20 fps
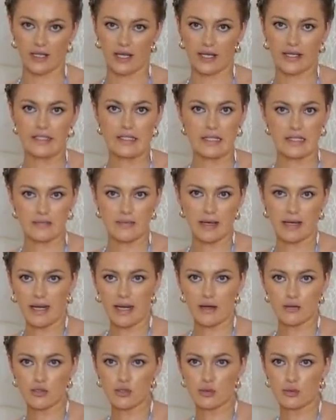Like, it doesn't matter
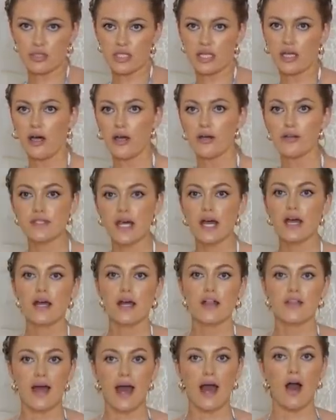how short it goes.
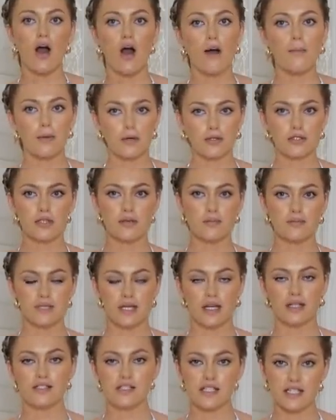There are bottoms
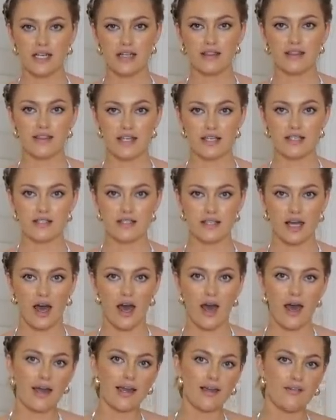underneath this
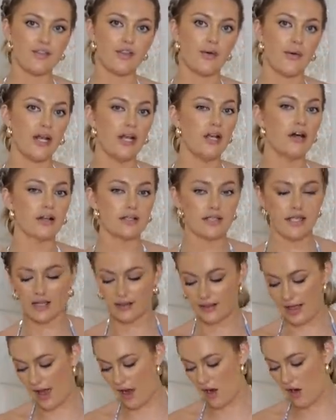skirt, even though it looks like
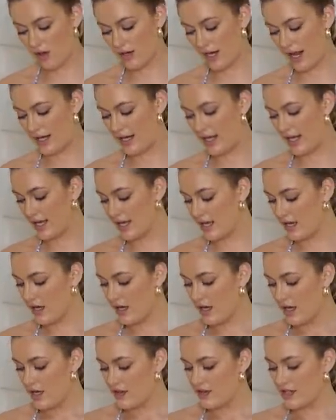there aren't any.
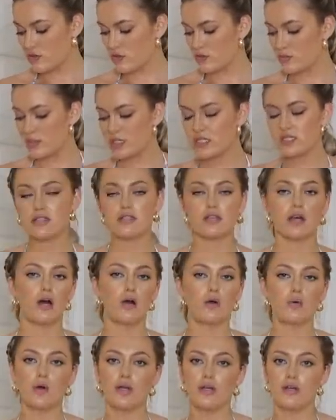This would be
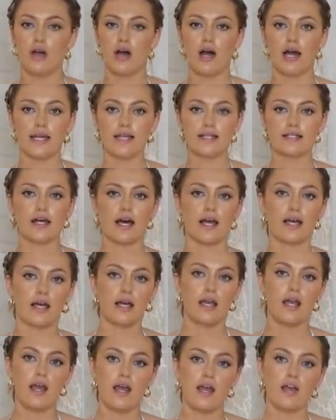so nice, like,
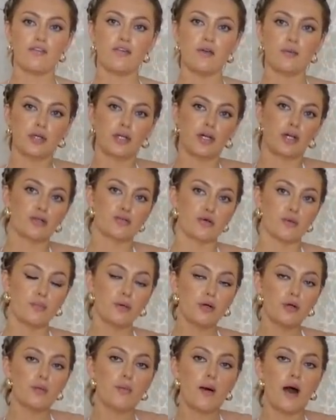if you want to go to a
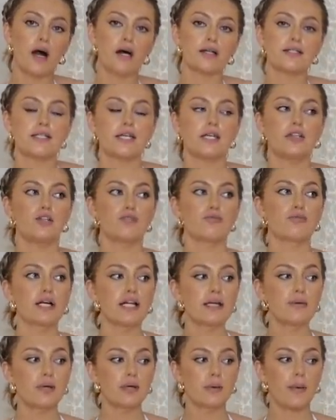pool party and you
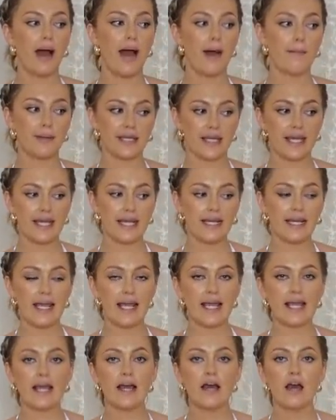really want to wear a
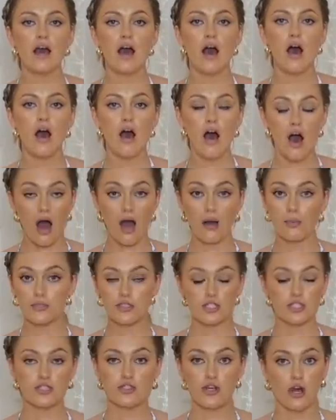bikini, I would
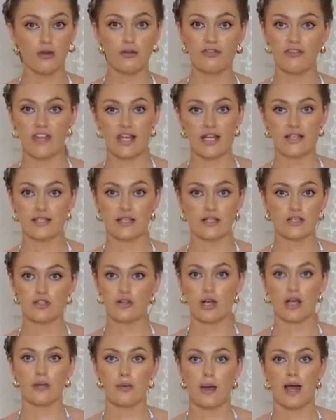just go for this, like,
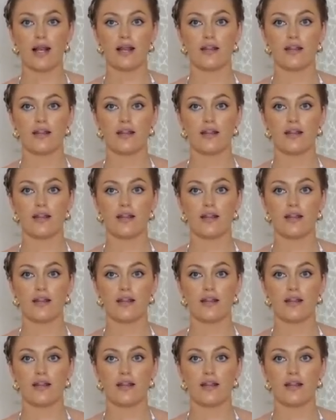straight away.